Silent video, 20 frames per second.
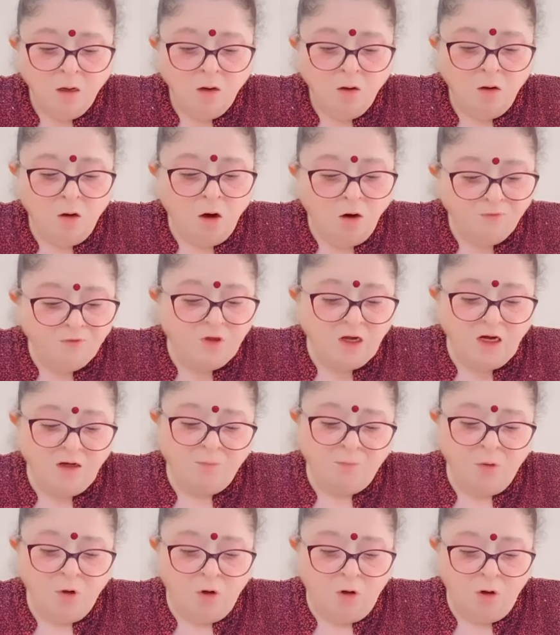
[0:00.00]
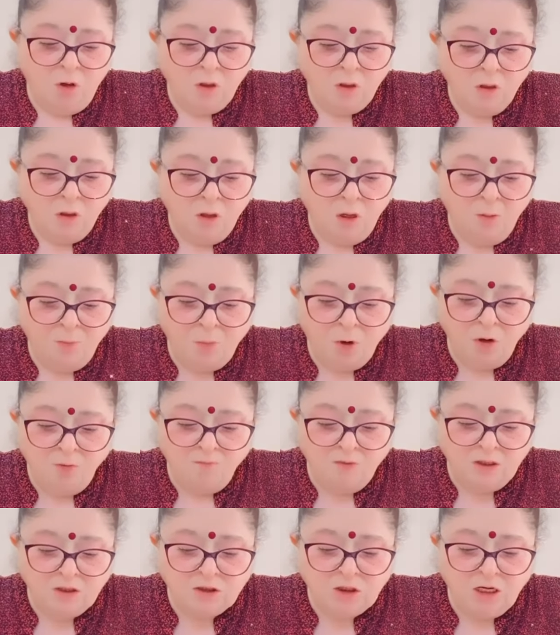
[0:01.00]
of that plot, upon
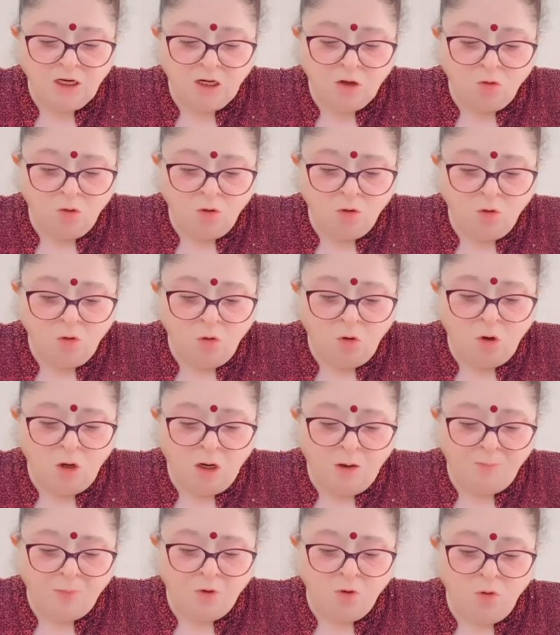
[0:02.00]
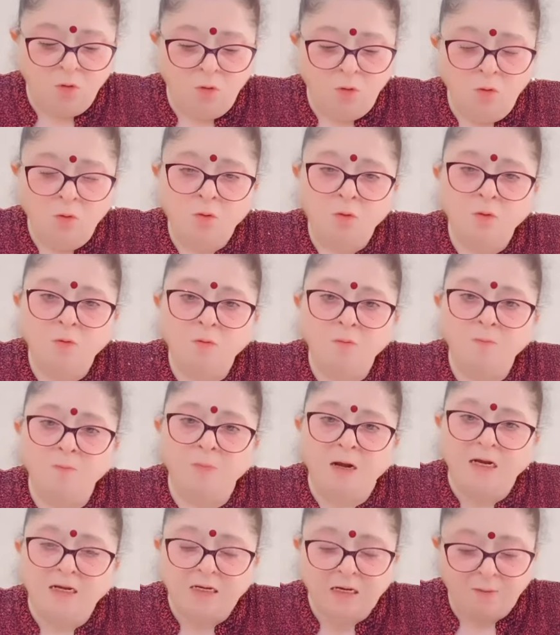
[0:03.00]
which he could go up to
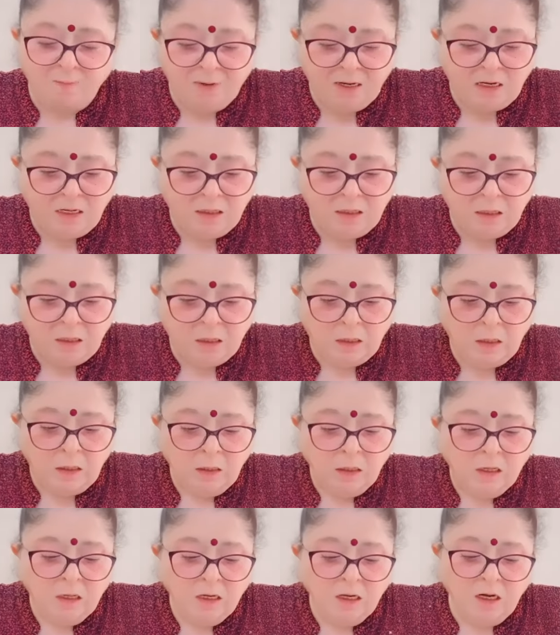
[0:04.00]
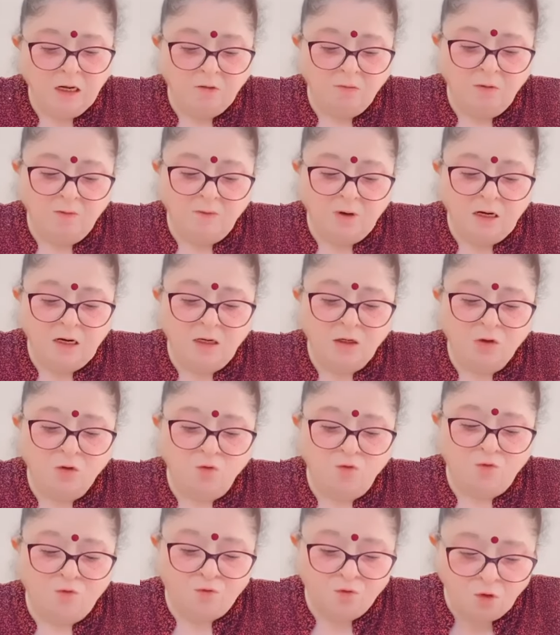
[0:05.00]
built up area equivalent
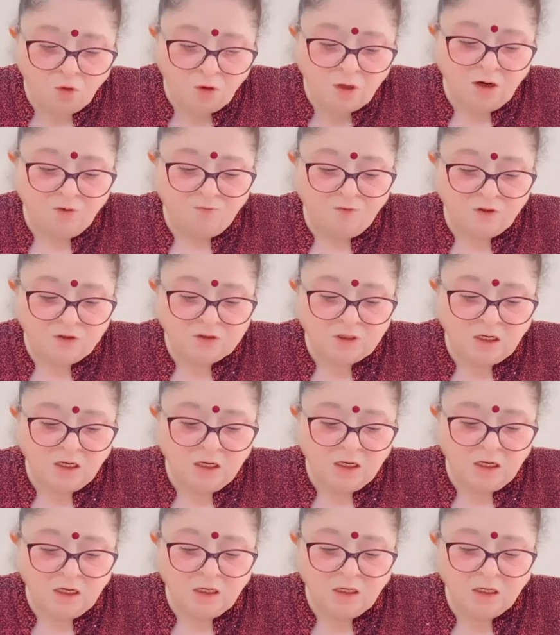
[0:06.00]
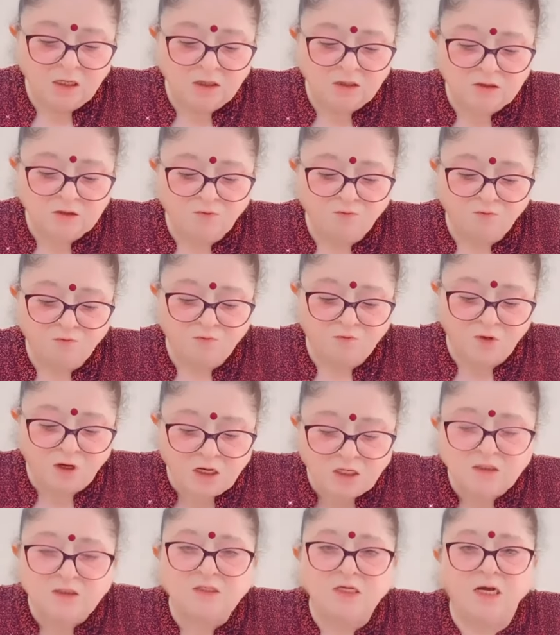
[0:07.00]
to 4 FSI in his
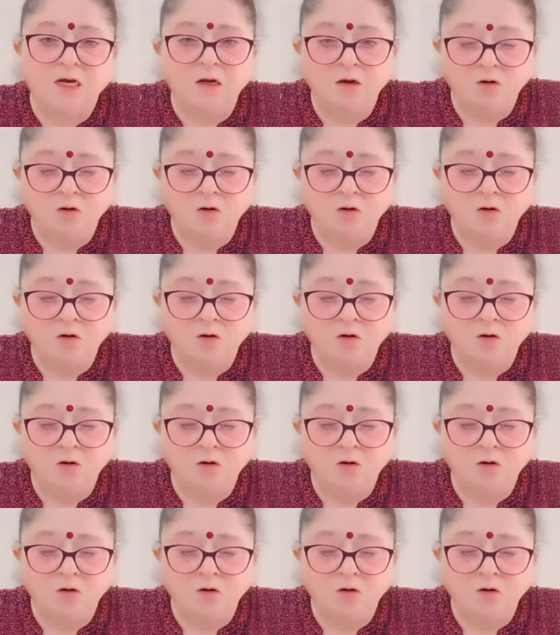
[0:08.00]
free sale